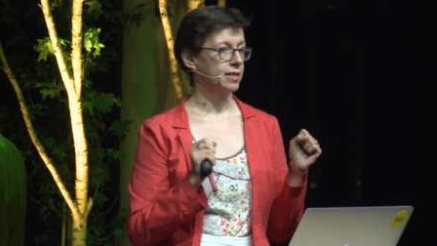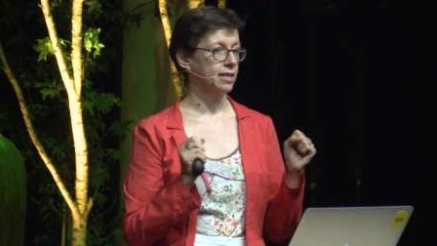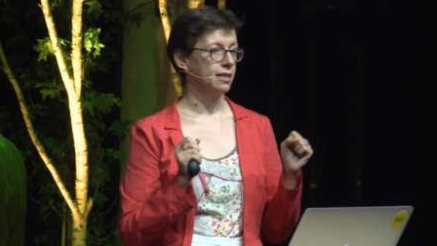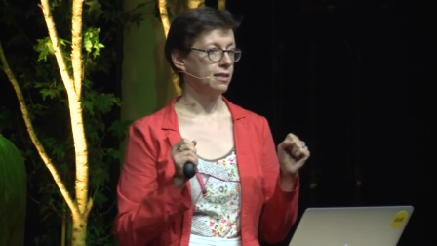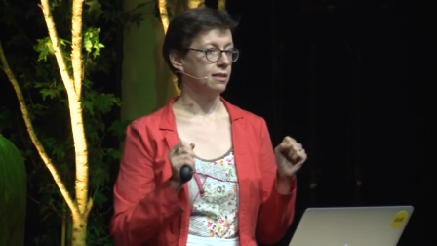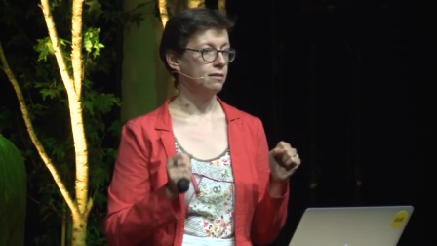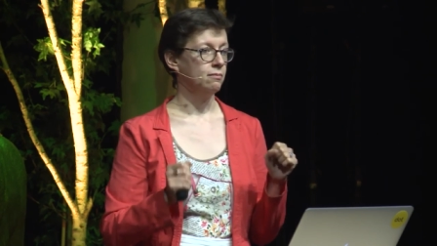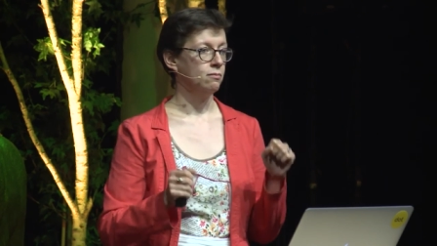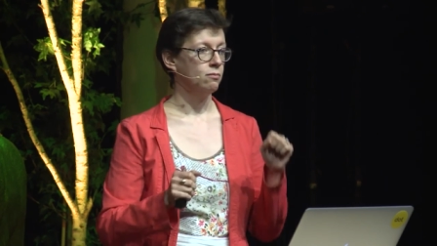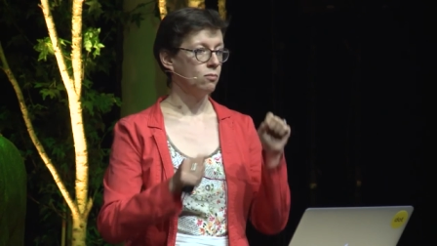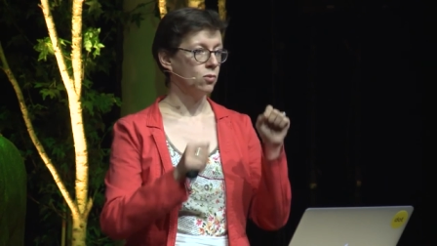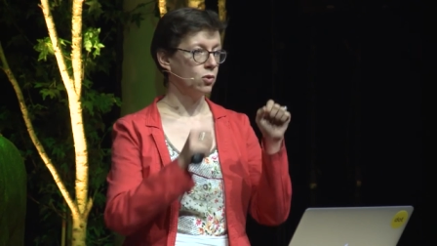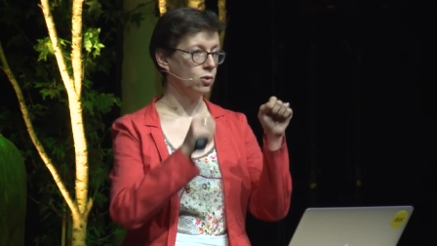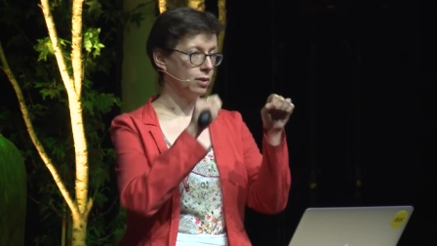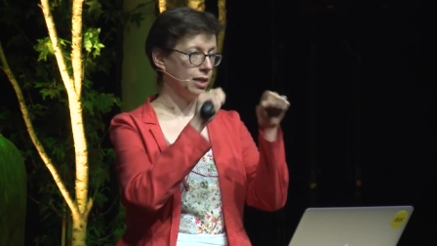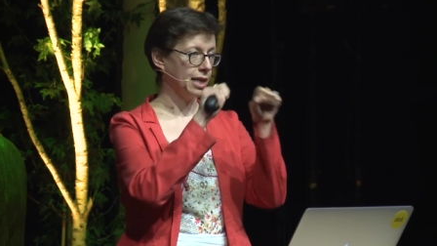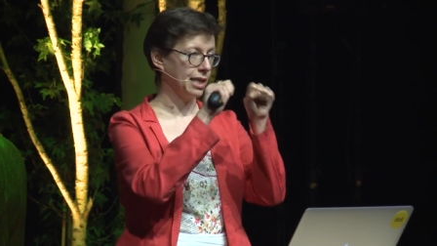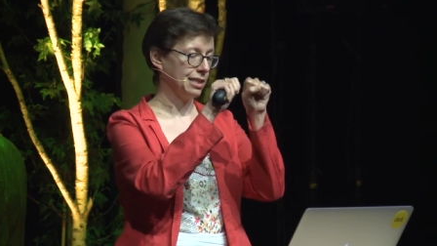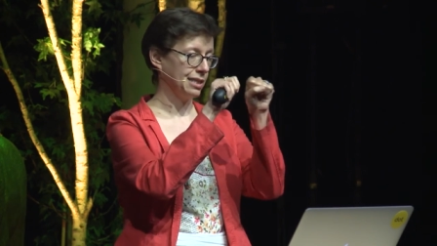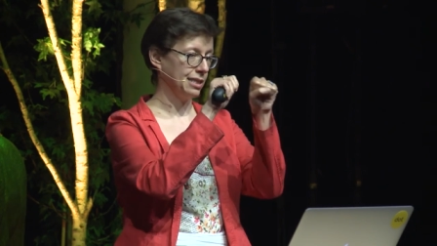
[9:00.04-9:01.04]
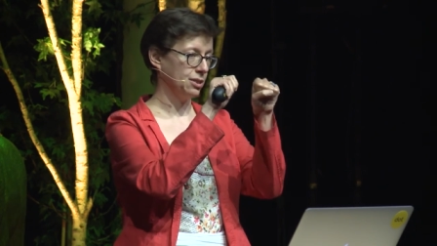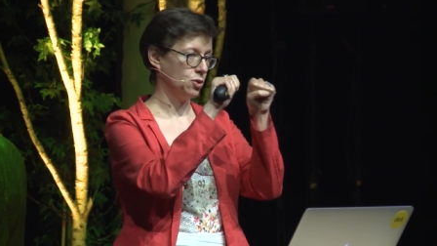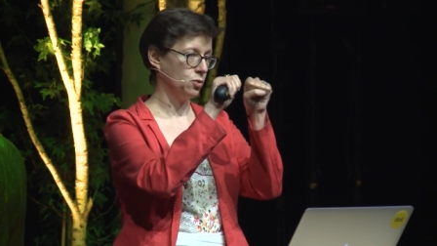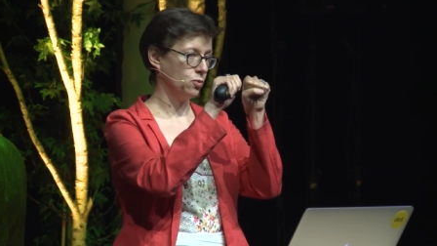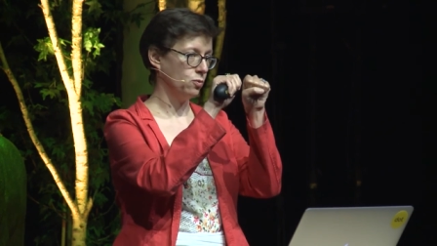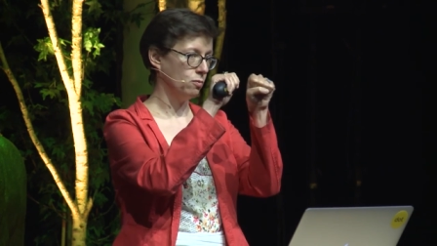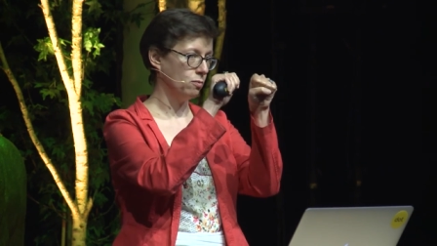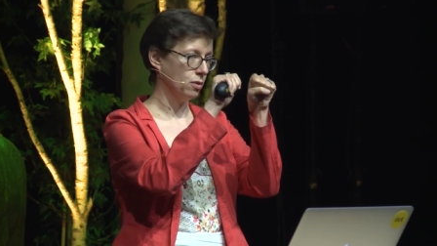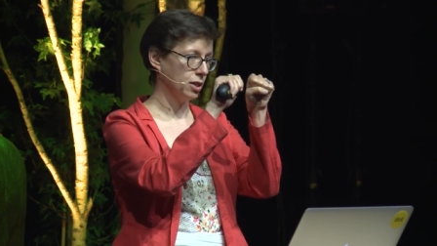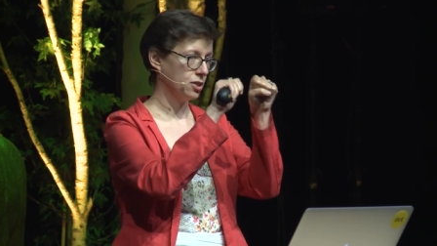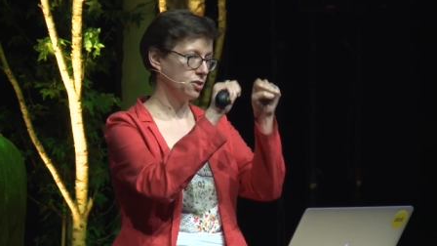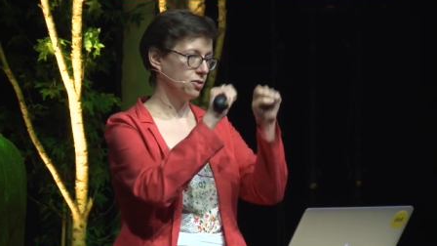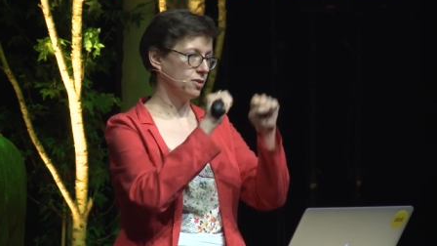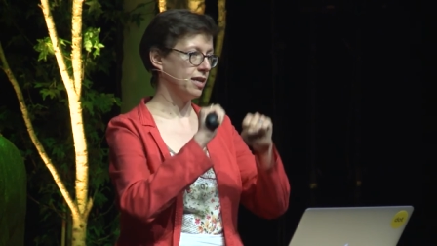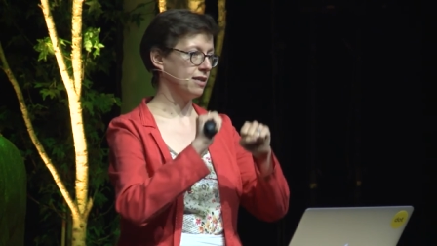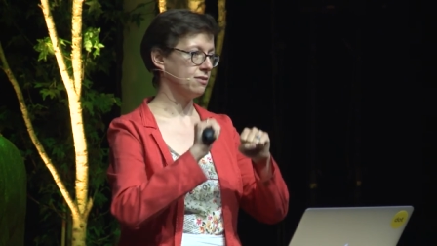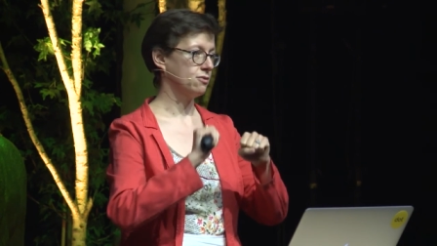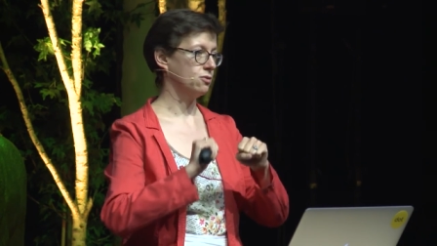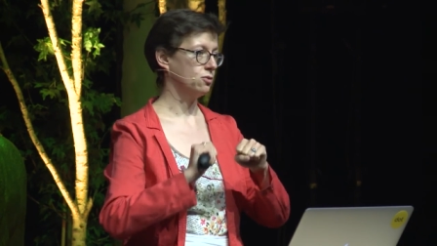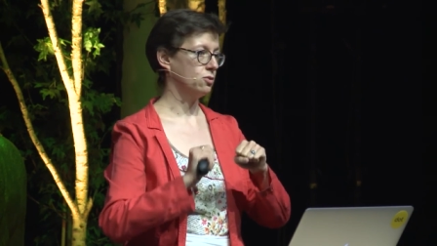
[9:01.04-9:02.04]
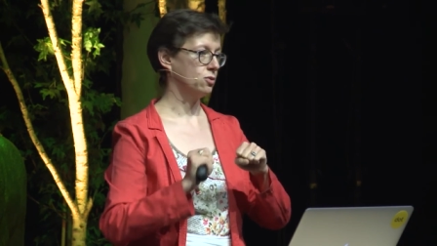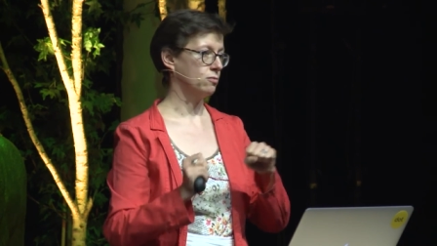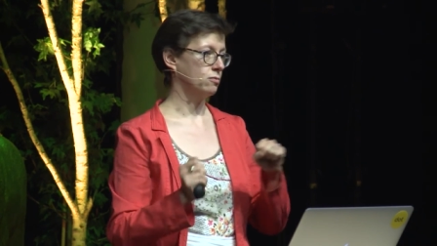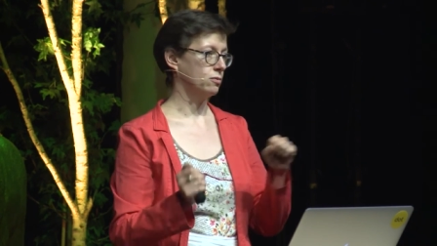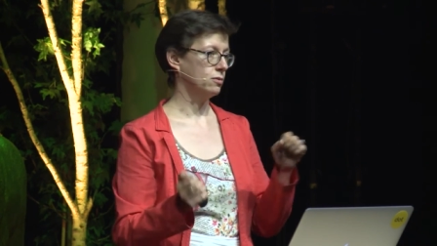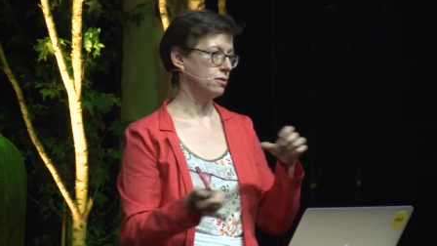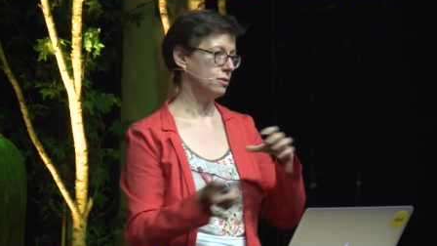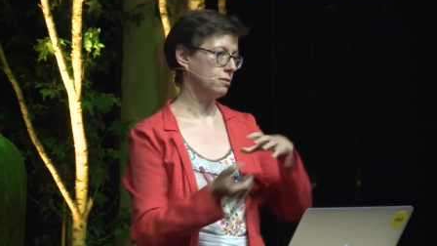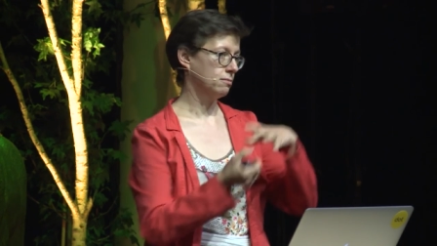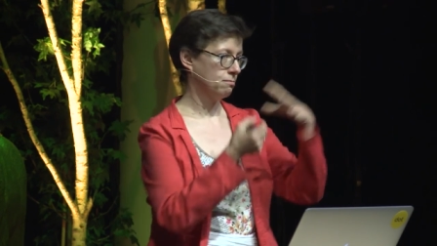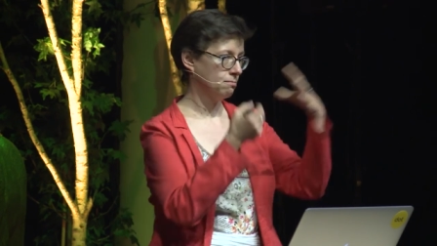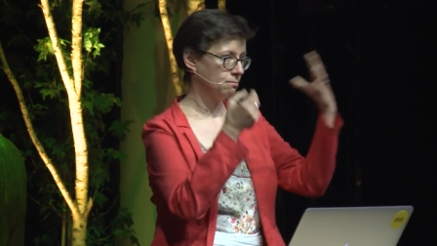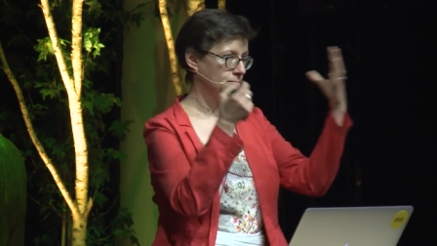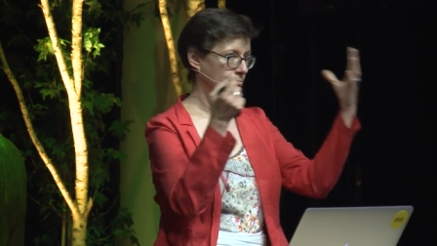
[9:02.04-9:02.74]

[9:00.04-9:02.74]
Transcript: they're more likely to work together towards